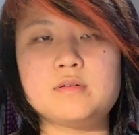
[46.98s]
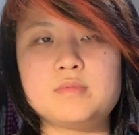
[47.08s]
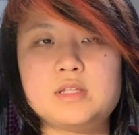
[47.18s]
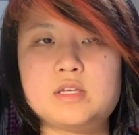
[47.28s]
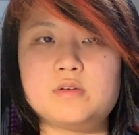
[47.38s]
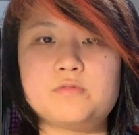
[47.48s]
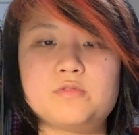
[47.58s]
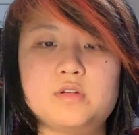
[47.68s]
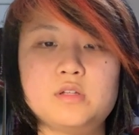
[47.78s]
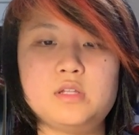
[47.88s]
thinking
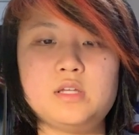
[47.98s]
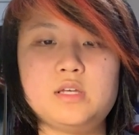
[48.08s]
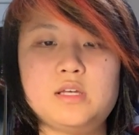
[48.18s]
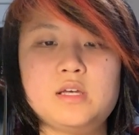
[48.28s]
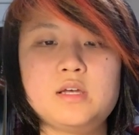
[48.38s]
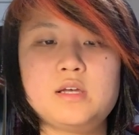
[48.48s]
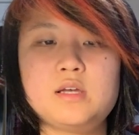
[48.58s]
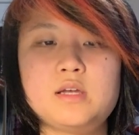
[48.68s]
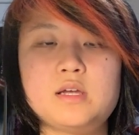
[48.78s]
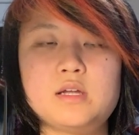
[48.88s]
freely
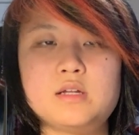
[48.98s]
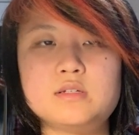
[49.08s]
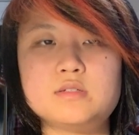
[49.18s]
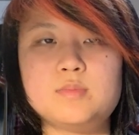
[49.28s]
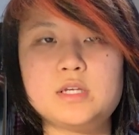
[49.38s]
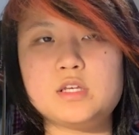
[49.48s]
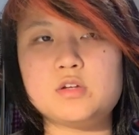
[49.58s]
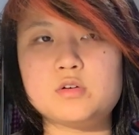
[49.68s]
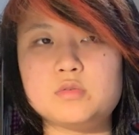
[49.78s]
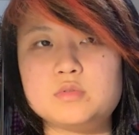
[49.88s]
and making
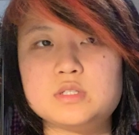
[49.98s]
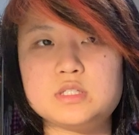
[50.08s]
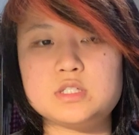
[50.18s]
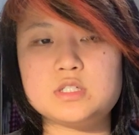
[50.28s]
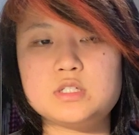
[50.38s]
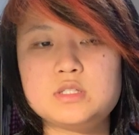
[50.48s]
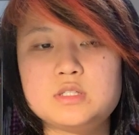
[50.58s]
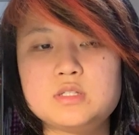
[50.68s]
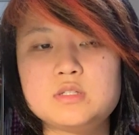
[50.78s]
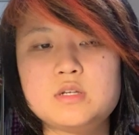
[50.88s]
your own
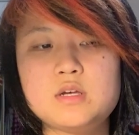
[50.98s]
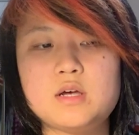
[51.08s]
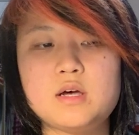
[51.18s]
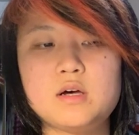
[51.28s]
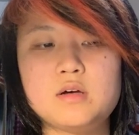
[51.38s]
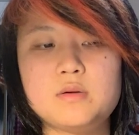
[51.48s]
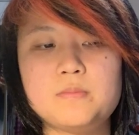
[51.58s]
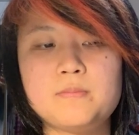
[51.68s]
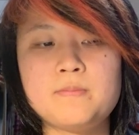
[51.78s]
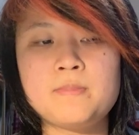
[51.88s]
decisions.
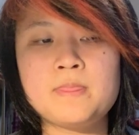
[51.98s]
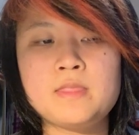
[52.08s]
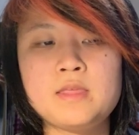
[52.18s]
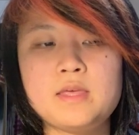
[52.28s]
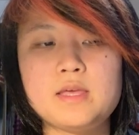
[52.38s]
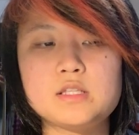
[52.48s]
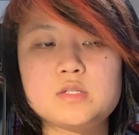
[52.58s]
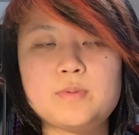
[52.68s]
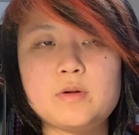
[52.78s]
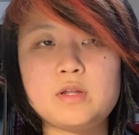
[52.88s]
And
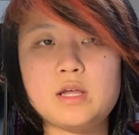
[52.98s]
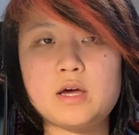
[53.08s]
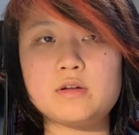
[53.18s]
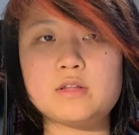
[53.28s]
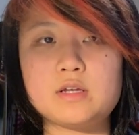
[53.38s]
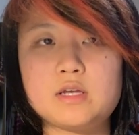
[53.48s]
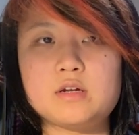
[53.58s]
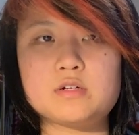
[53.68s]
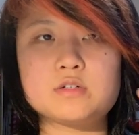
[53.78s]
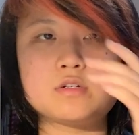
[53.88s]
sprouting out of that
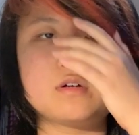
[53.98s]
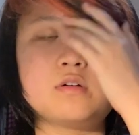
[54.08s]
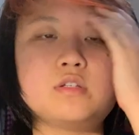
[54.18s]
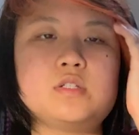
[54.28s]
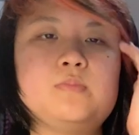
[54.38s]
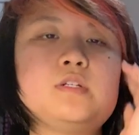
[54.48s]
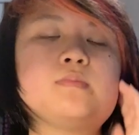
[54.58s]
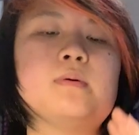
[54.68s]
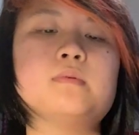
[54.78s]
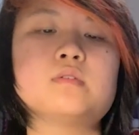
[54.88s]
character are these speech
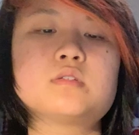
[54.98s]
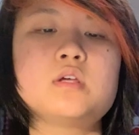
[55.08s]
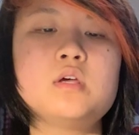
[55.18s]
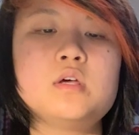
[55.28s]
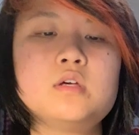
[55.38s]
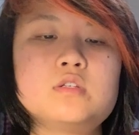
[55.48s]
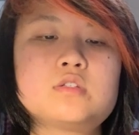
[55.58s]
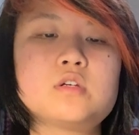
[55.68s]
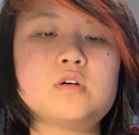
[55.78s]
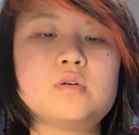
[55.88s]
bubbles.
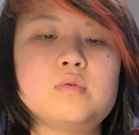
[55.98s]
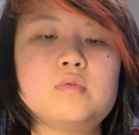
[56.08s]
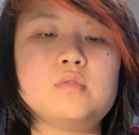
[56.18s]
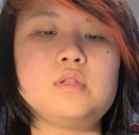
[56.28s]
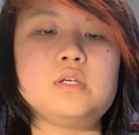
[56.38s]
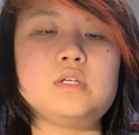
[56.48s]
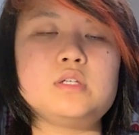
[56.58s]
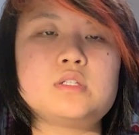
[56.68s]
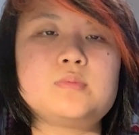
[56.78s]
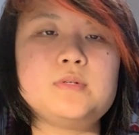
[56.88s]
So
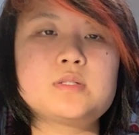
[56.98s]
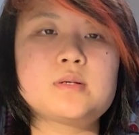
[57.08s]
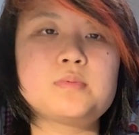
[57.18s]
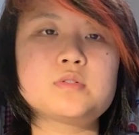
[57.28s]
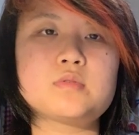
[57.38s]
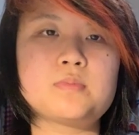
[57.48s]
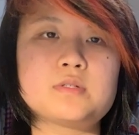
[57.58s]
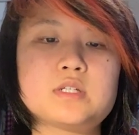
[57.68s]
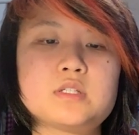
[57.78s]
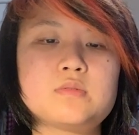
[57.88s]
the speech bubbles
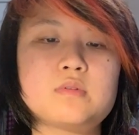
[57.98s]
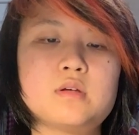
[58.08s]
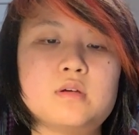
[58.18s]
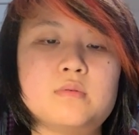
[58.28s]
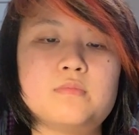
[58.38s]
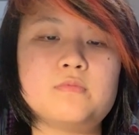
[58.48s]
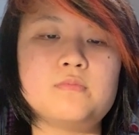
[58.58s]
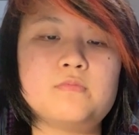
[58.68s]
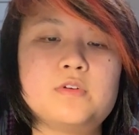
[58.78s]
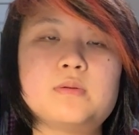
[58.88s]
represent
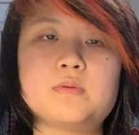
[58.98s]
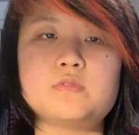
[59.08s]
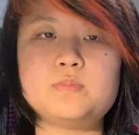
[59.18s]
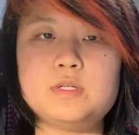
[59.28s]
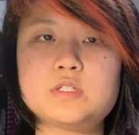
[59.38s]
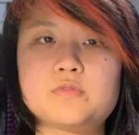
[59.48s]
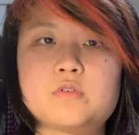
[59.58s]
freedom of speech, of